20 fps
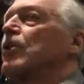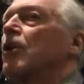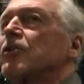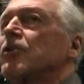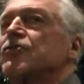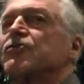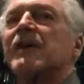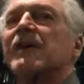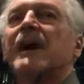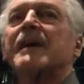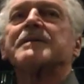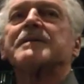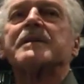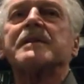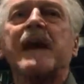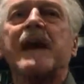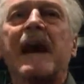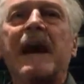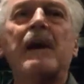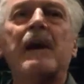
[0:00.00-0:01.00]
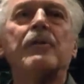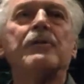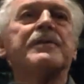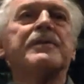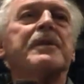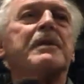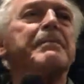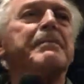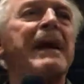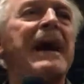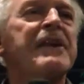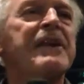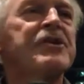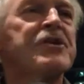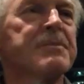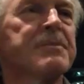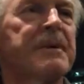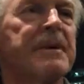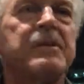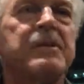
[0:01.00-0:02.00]
contracted out the
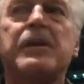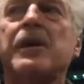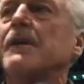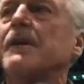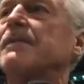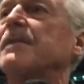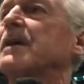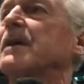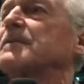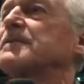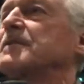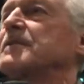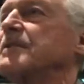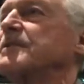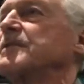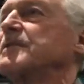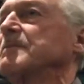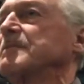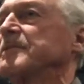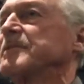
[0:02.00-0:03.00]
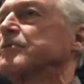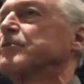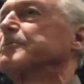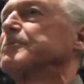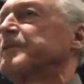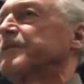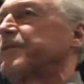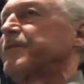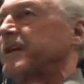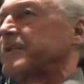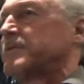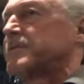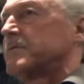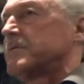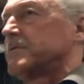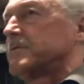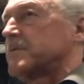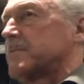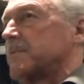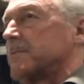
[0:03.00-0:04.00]
management of their systems to
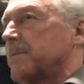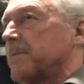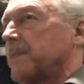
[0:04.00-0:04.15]
professionals.